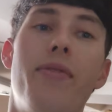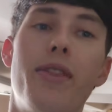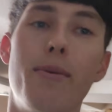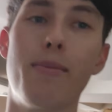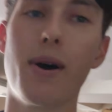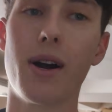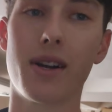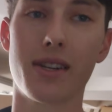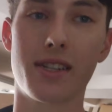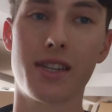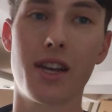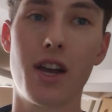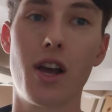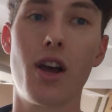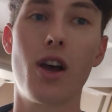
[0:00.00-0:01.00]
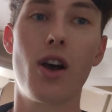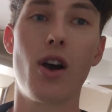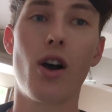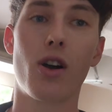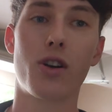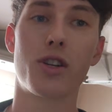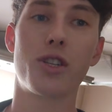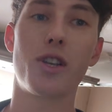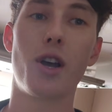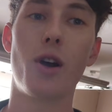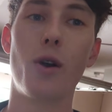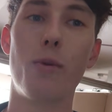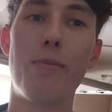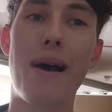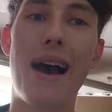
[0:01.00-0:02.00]
the bugs are
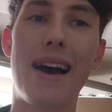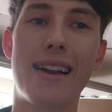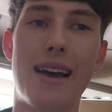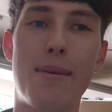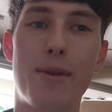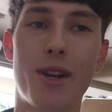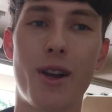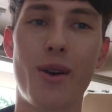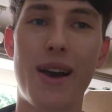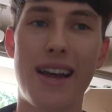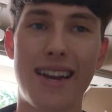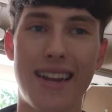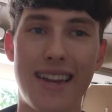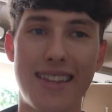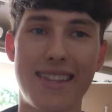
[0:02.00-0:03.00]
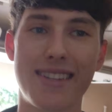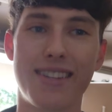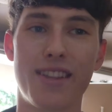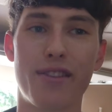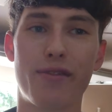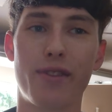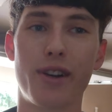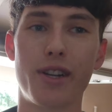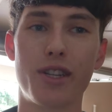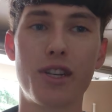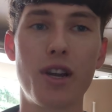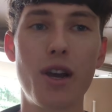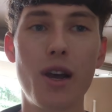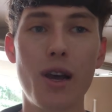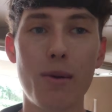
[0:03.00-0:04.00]
so bad. I'm going to go ahead and get these in the
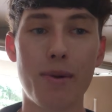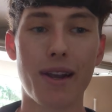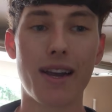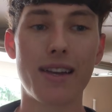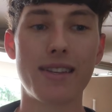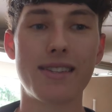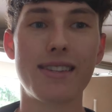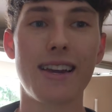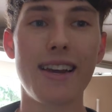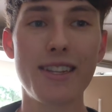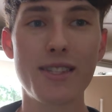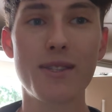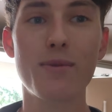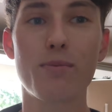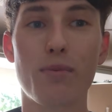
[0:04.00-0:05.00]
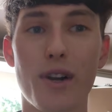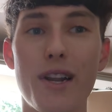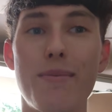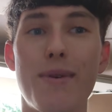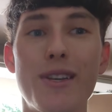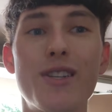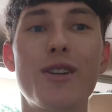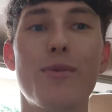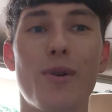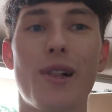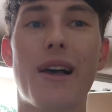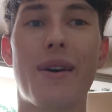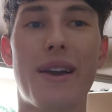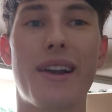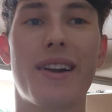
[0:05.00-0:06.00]
fridge because it's pretty miserable
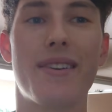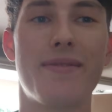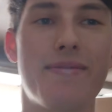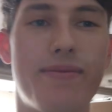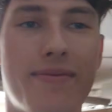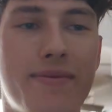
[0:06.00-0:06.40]
out here.